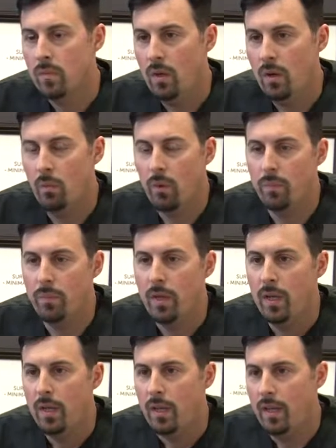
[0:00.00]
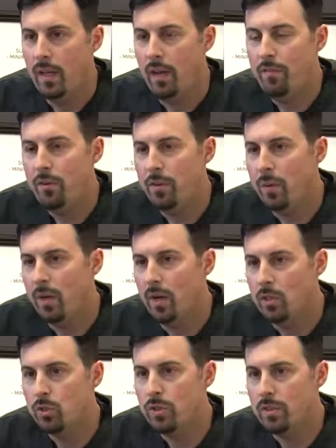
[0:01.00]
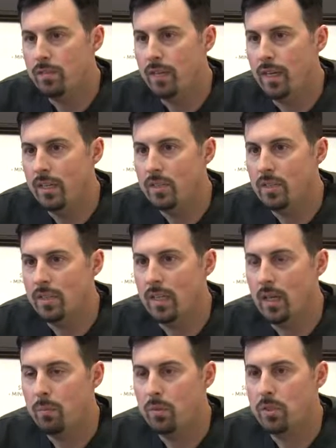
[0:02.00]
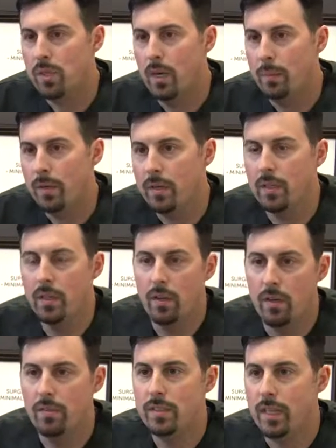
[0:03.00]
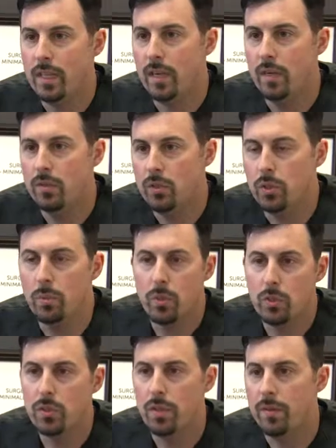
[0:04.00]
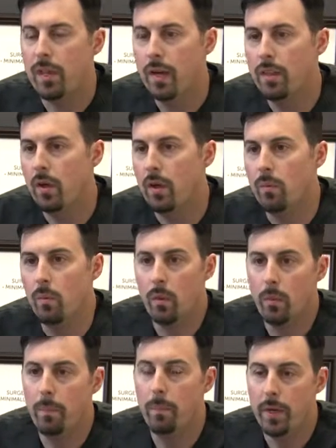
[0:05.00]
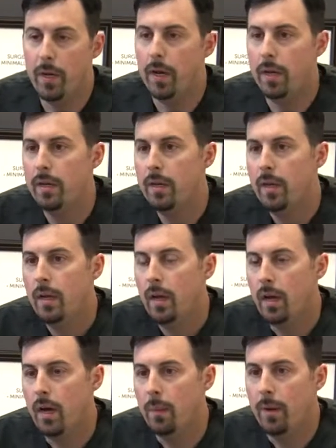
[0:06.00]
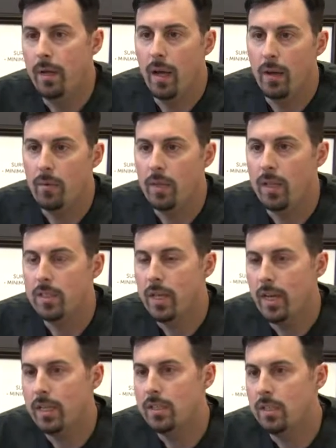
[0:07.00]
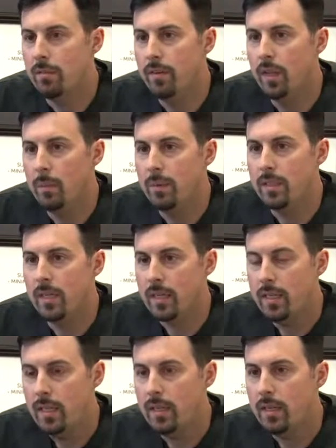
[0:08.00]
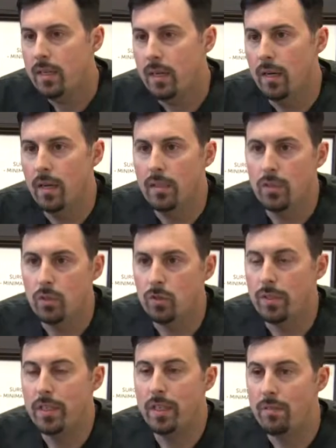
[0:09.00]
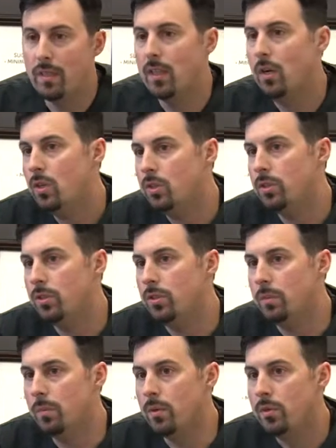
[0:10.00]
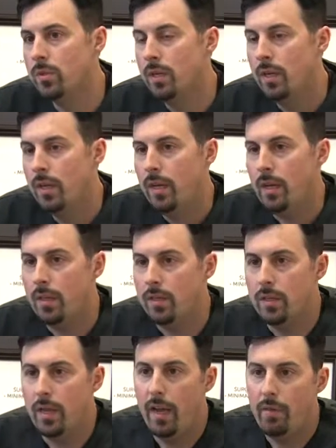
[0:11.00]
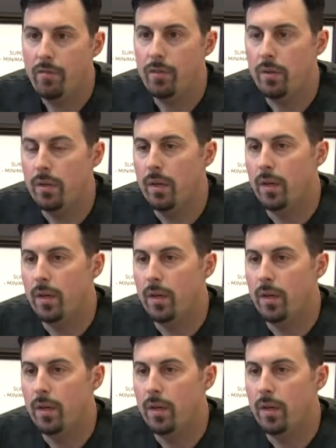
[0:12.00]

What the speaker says: All right. Well, after doing hundreds of cases laparoscopically of taking out tumors that I thought were benign, I realized I had to develop a technique to treat even larger tumors. And after